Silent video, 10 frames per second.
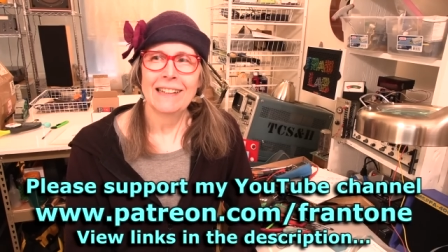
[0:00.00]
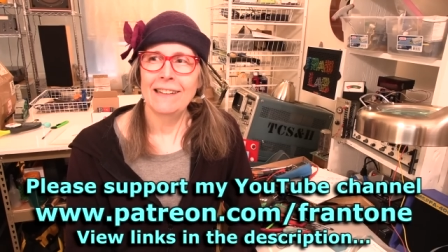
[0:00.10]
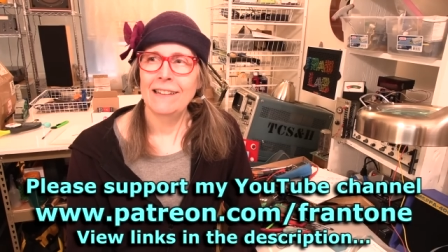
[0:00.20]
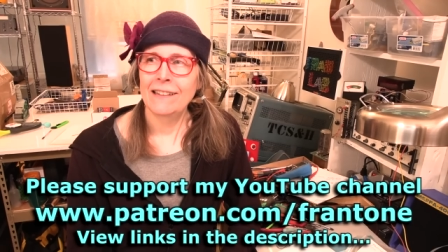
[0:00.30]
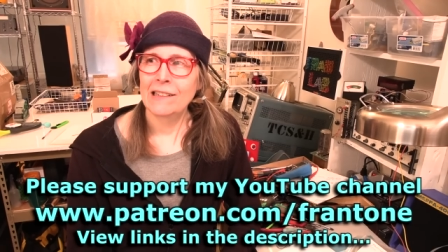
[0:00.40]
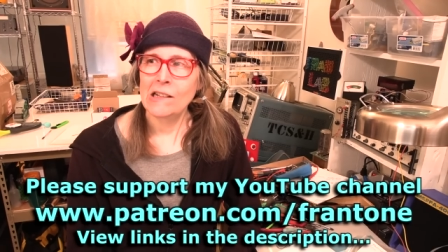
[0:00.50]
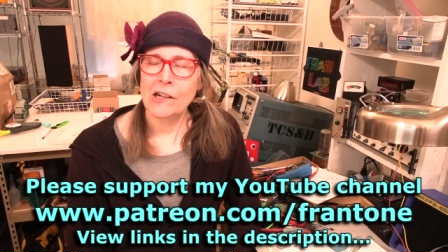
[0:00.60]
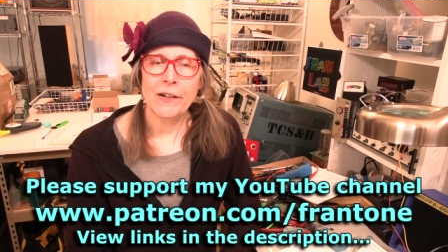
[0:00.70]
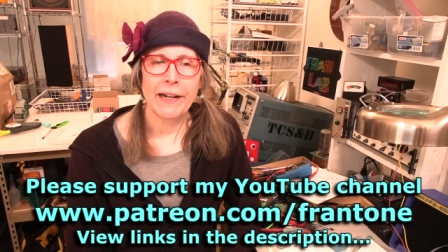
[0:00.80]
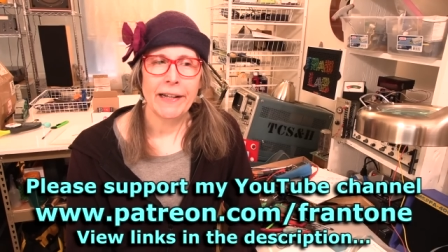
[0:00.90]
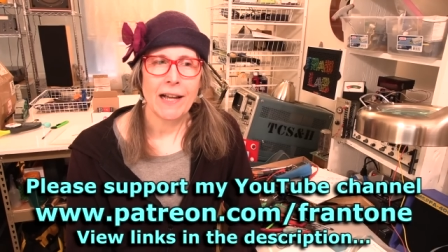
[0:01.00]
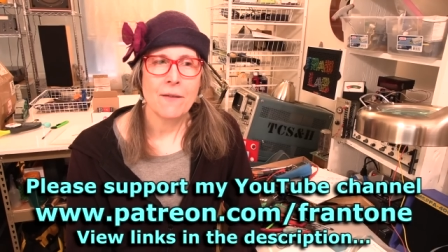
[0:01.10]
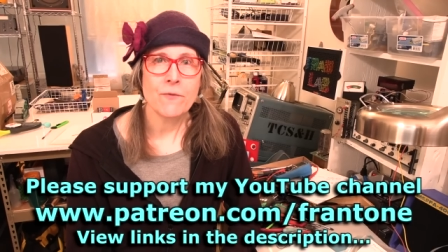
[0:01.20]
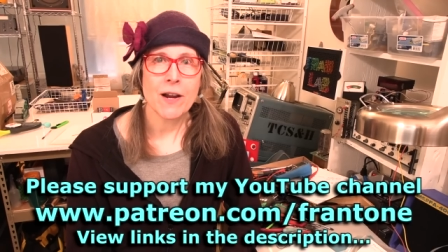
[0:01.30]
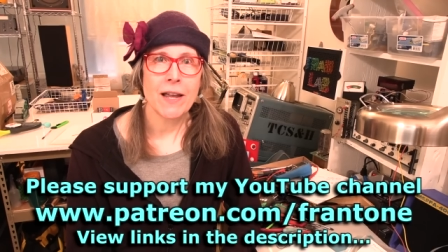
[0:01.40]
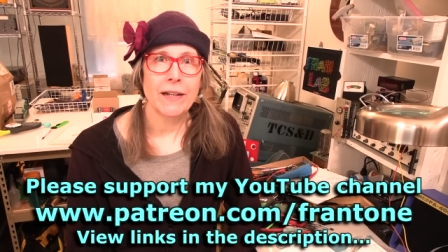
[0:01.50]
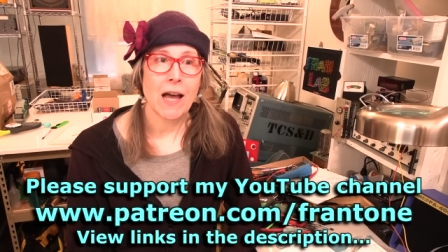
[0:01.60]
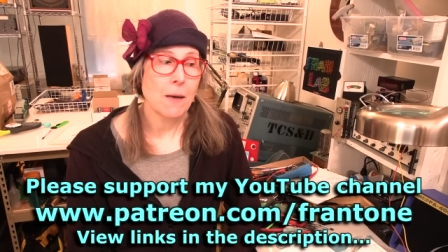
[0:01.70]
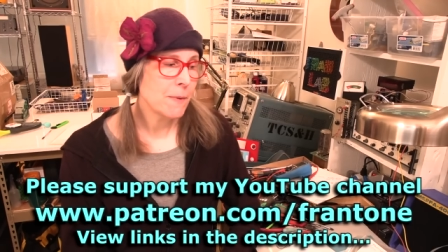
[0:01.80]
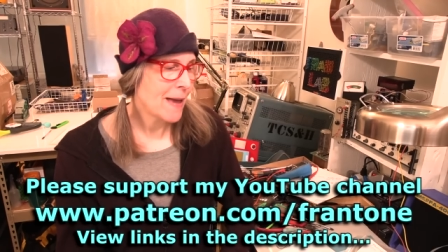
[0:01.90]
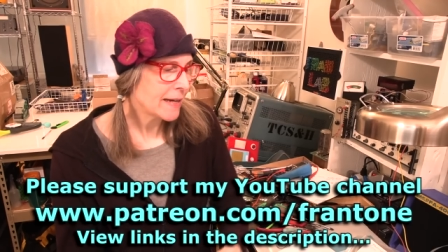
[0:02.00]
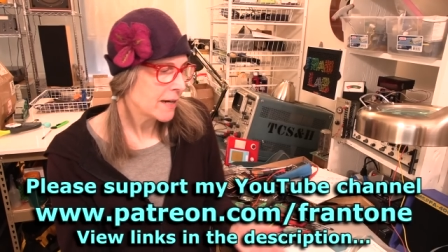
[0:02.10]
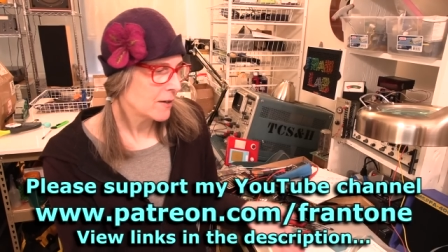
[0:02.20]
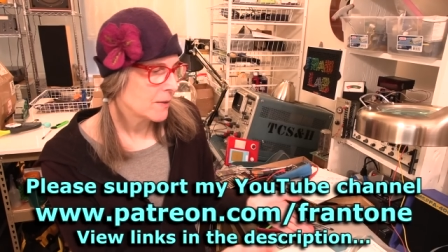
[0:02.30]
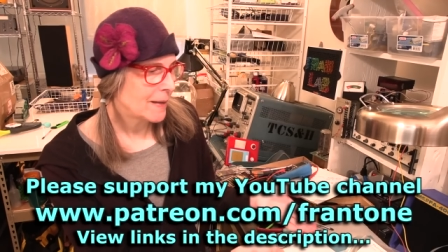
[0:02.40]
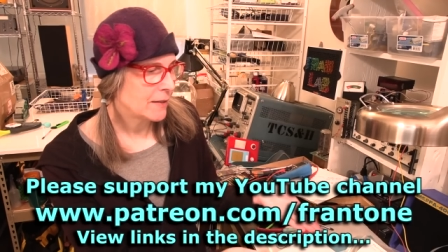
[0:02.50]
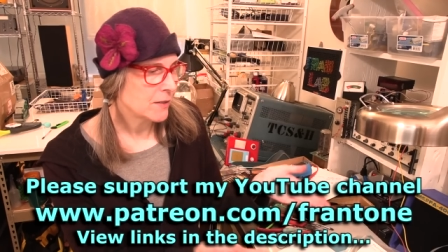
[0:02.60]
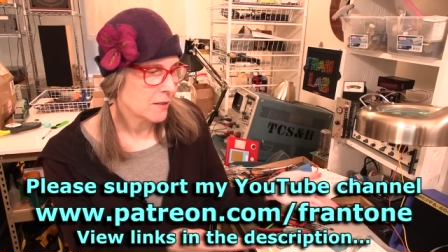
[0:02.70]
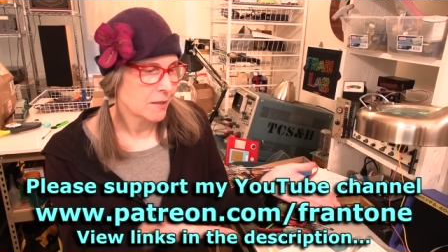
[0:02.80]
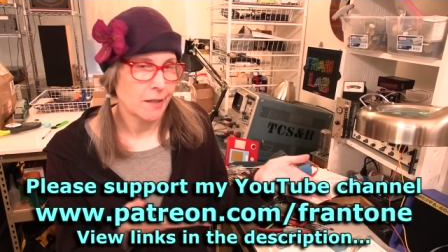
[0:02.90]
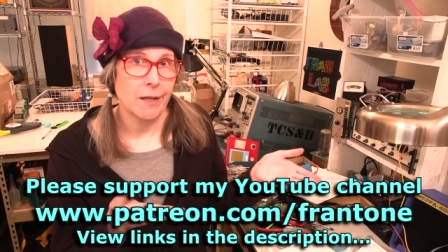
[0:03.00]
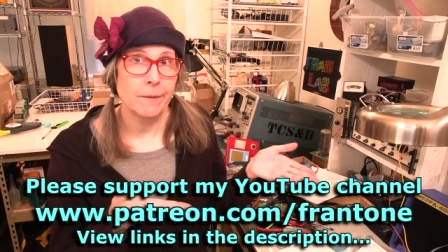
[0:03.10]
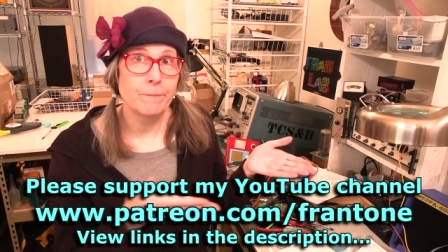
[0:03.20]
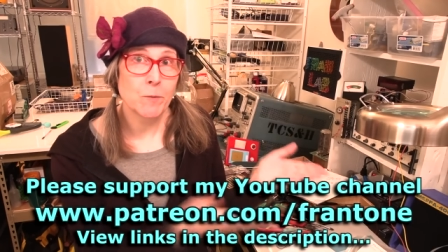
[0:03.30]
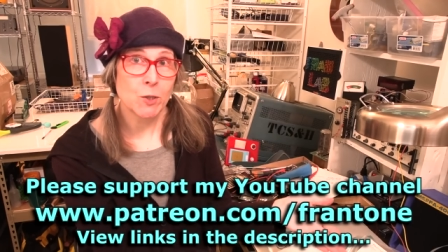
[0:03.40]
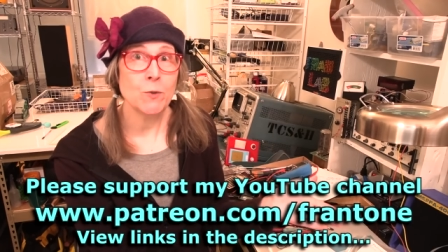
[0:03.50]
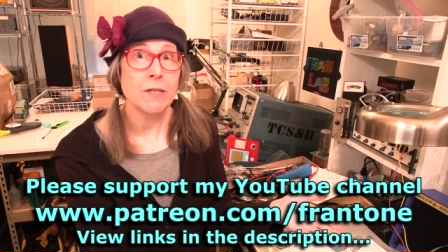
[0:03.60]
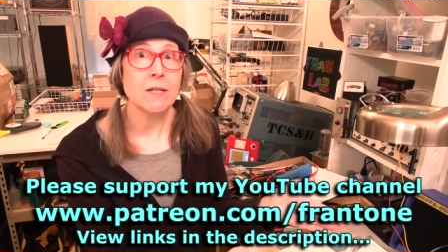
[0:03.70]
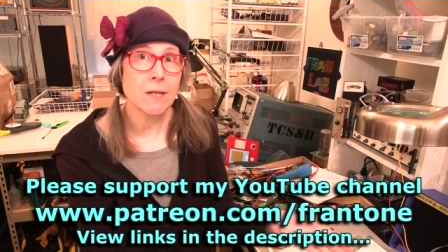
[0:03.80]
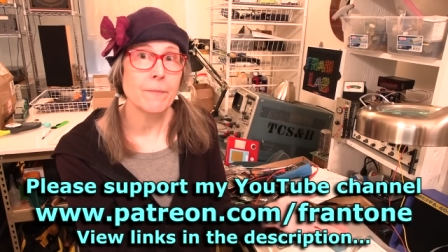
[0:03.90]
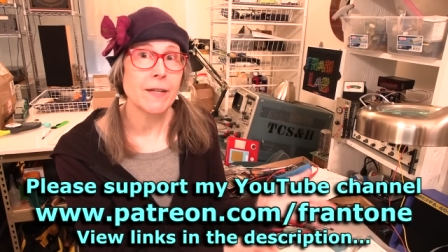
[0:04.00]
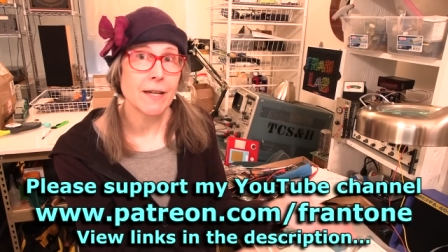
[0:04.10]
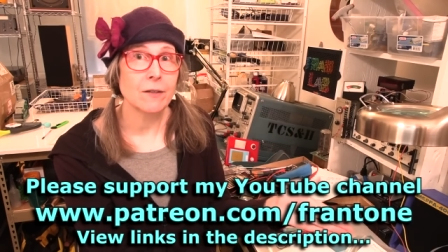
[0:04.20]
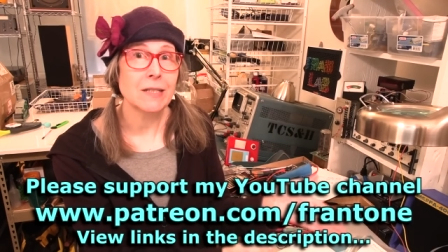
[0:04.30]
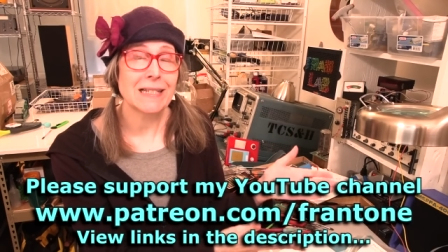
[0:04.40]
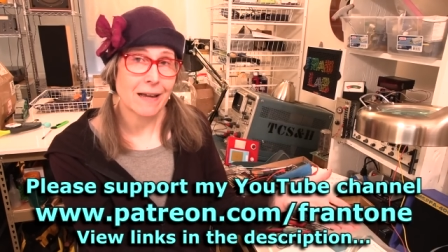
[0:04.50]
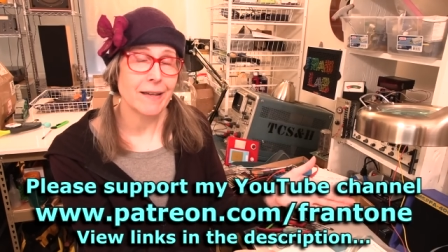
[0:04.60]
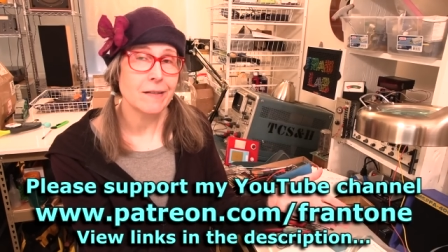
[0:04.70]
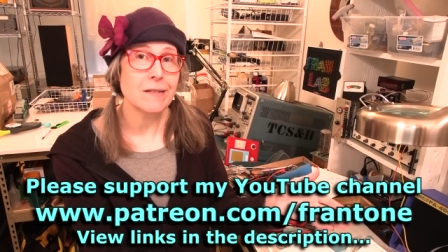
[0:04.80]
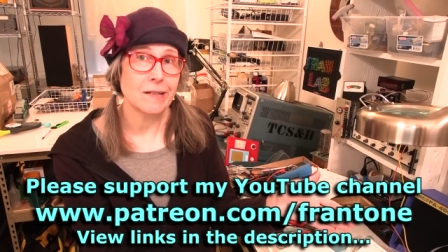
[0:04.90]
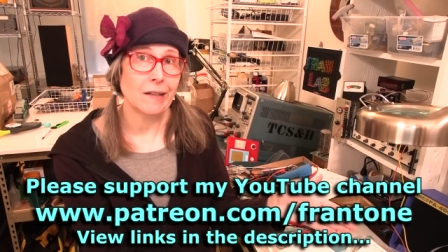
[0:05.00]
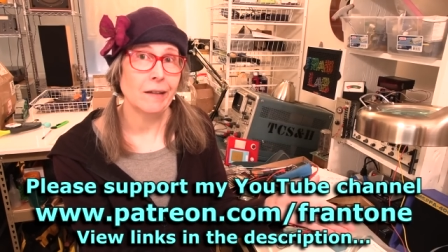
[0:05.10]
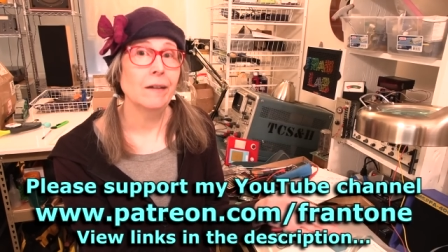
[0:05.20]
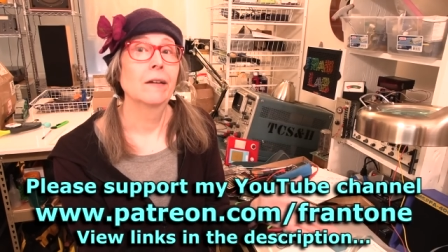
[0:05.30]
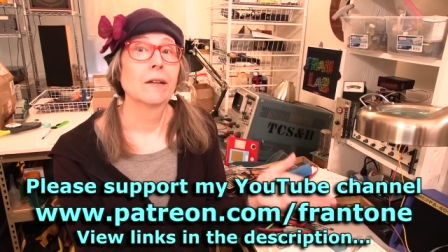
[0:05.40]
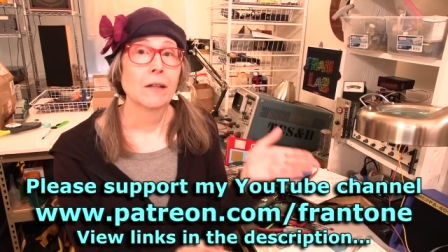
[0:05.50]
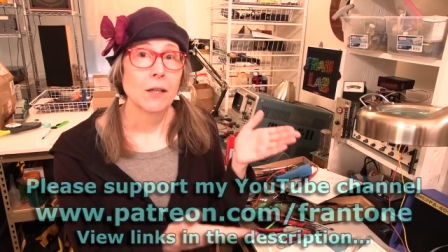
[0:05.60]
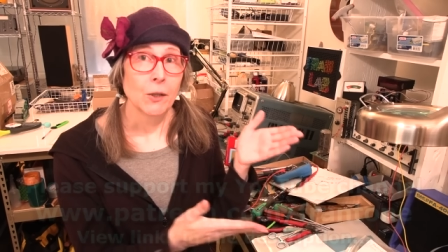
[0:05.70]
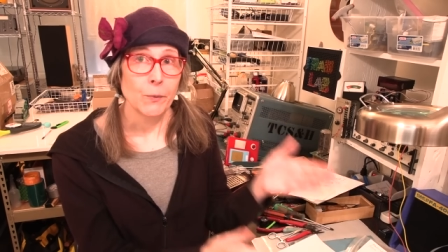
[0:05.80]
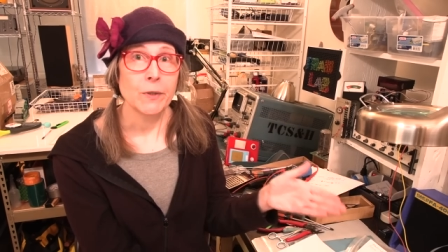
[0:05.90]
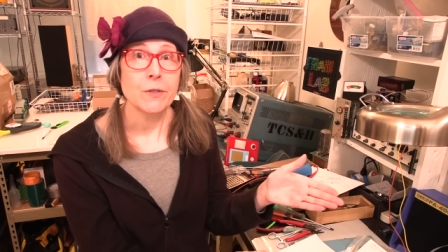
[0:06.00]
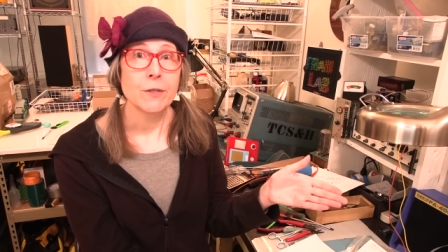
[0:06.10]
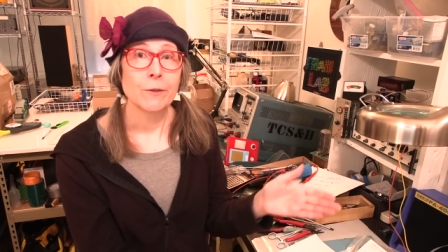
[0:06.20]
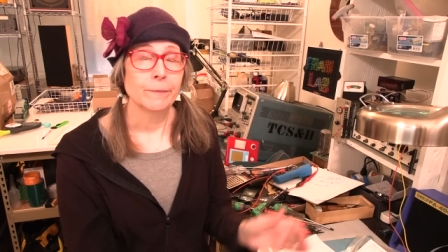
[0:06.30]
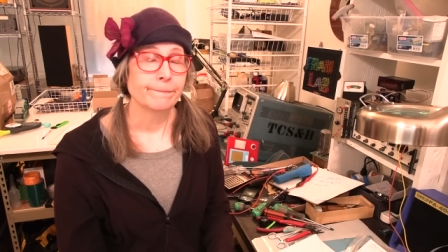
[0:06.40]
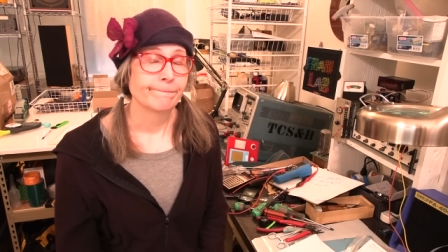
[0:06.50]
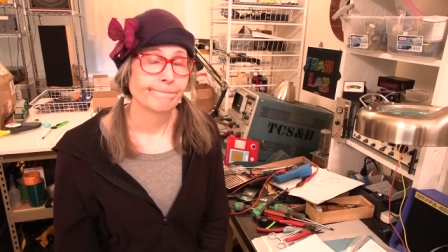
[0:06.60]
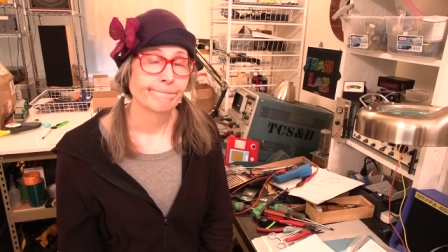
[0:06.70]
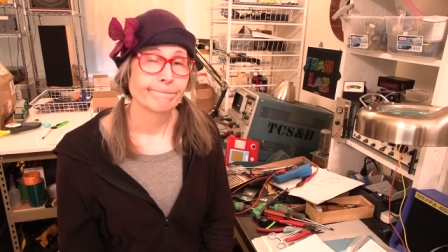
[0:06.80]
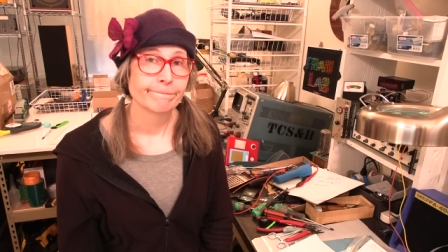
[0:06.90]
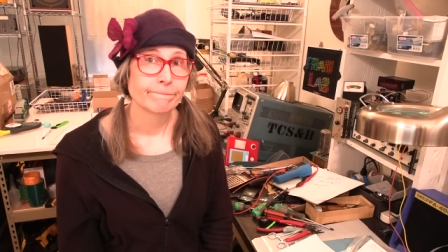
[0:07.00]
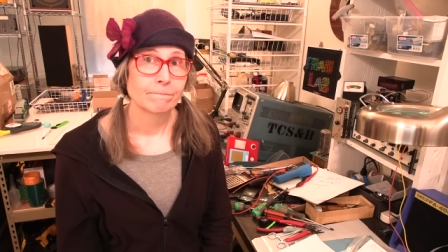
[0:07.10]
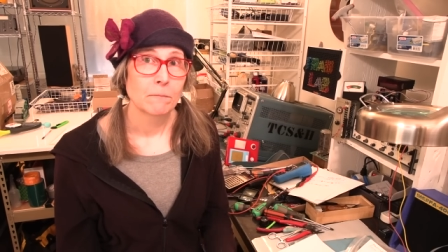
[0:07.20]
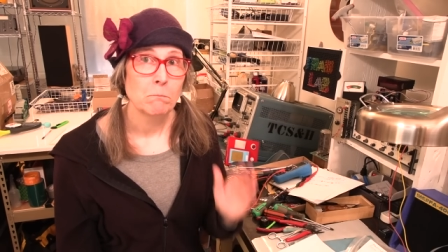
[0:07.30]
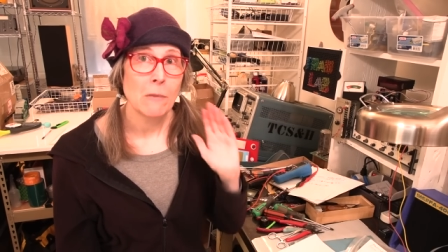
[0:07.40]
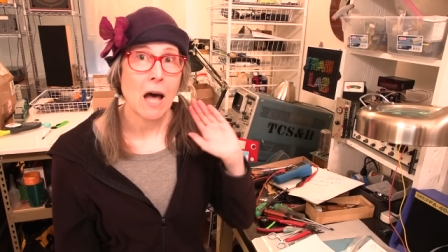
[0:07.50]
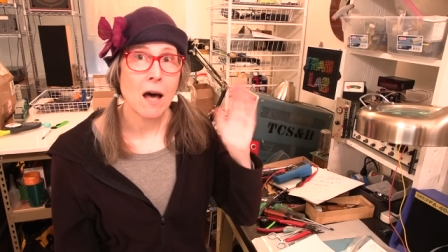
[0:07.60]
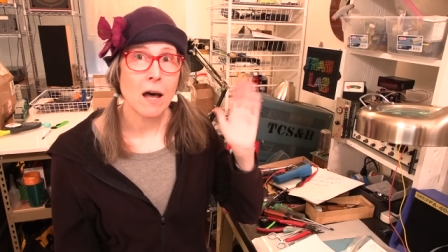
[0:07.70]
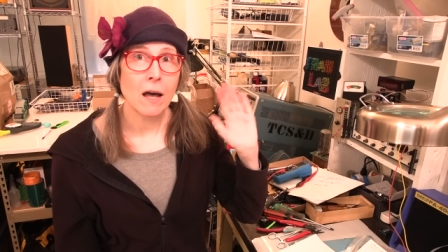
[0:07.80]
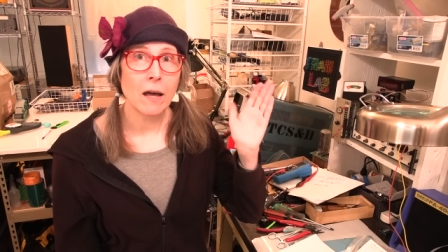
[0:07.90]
All right, I'm Fran. I'll be back here at the bench doing something else science-y real soon. Bye!